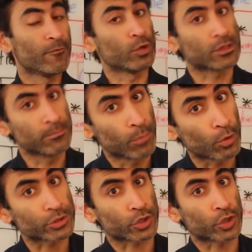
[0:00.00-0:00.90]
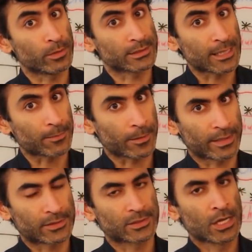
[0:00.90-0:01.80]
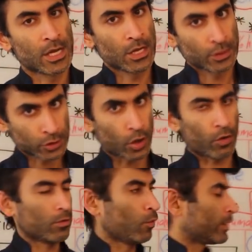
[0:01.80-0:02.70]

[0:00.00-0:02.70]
with most herbal supplements. So,